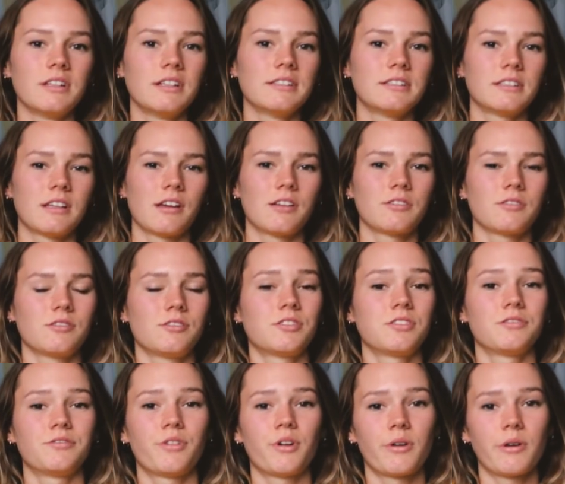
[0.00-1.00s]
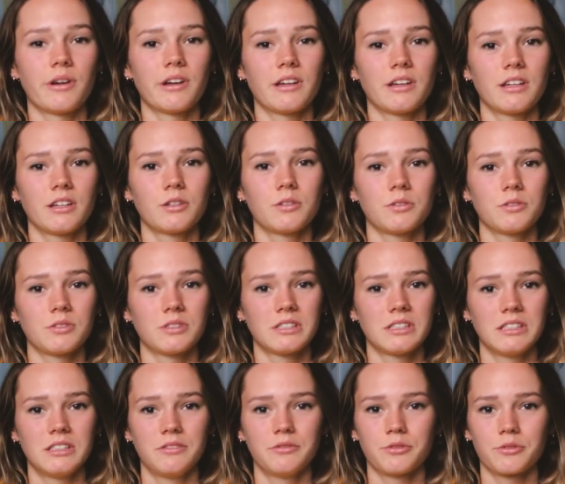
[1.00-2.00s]
Valencia is also a very good
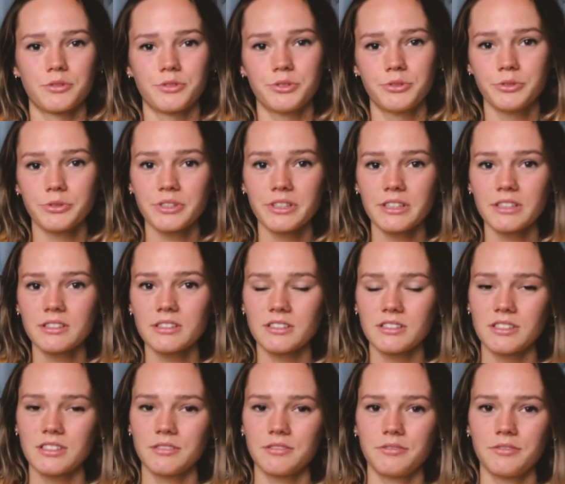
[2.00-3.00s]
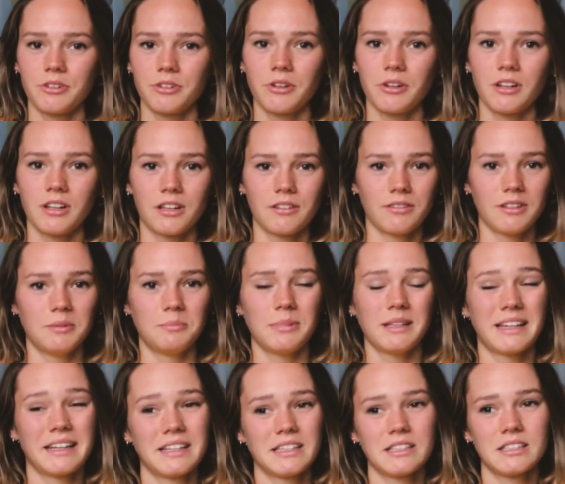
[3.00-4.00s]
city for students. It's a very lively
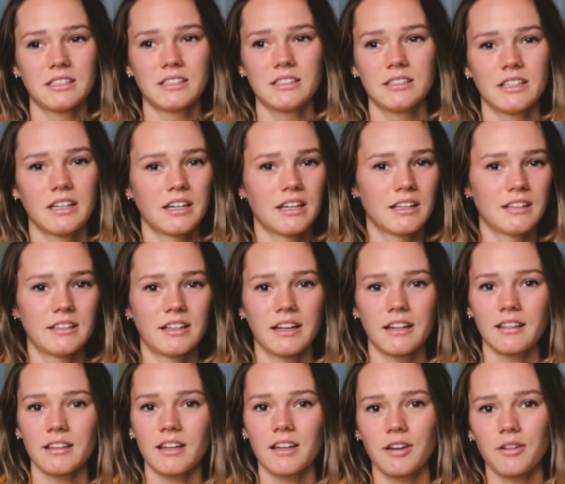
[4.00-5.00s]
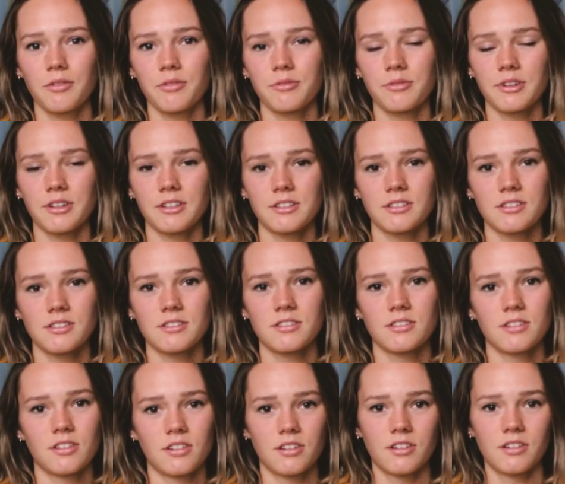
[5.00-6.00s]
place. The nightlife
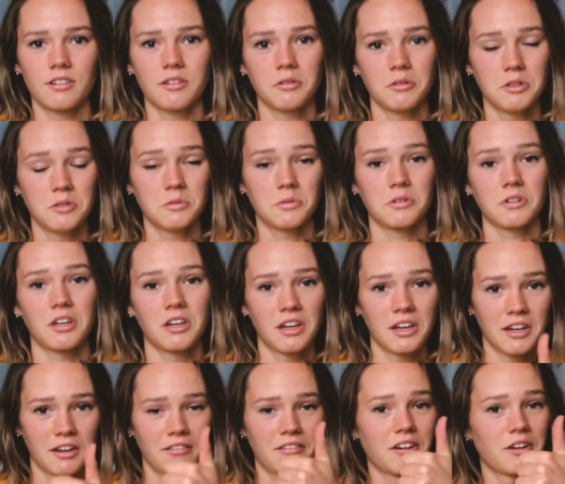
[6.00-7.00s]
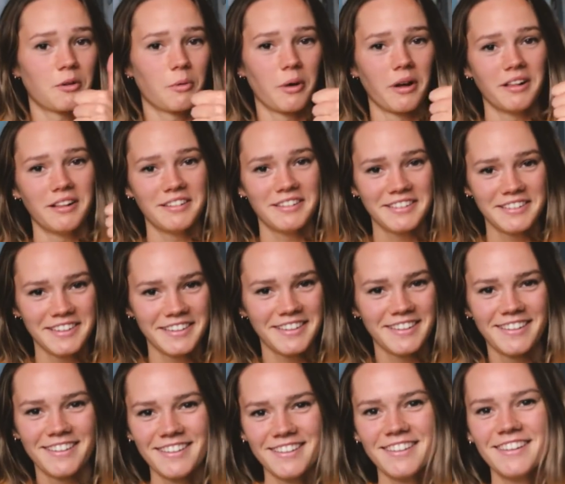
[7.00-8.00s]
is working very well.
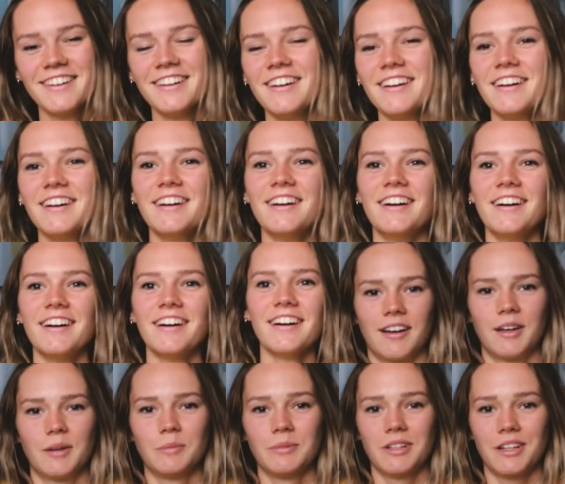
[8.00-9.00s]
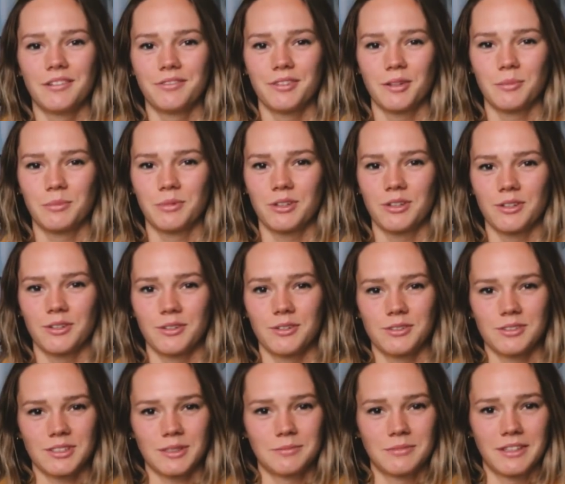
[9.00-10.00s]
I'm laughing
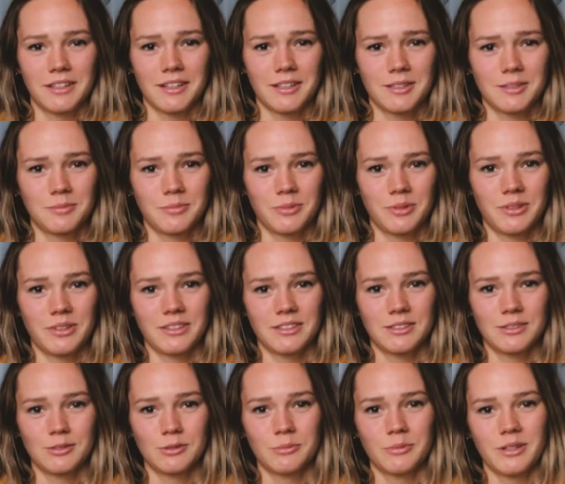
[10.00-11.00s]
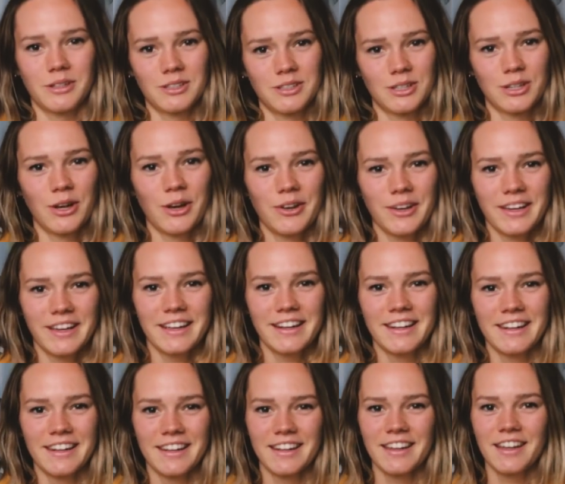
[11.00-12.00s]
because I'm not experienced so much
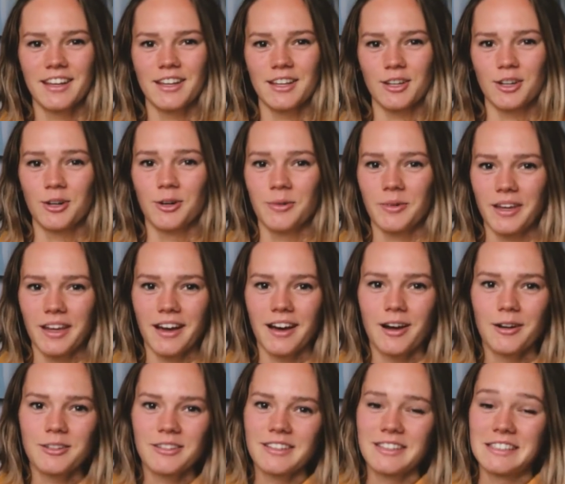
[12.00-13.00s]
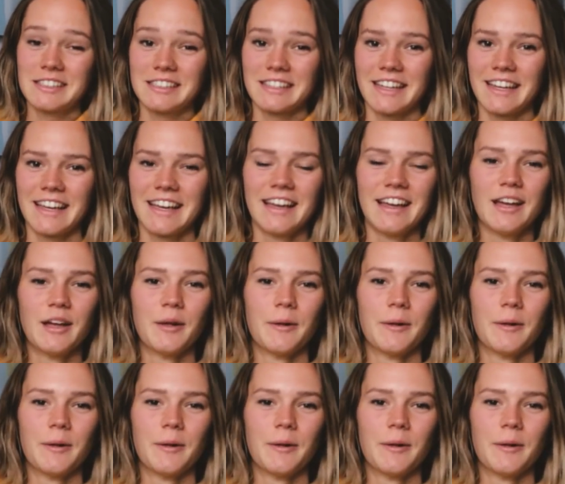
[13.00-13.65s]
in going out, let's say,